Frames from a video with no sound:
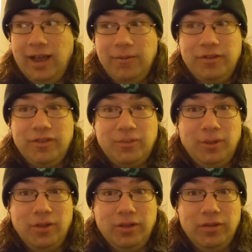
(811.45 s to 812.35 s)
I'm just a
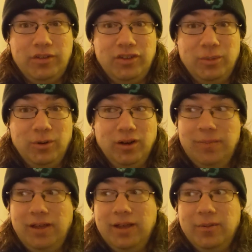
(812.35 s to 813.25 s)
small YouTuber.
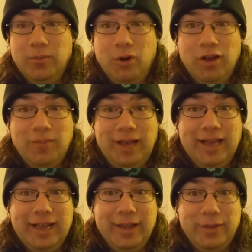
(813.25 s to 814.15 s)
I'm not going to walk
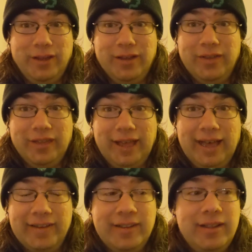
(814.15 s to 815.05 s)
back anything on
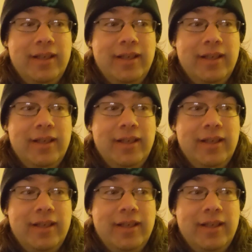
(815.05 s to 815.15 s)
that.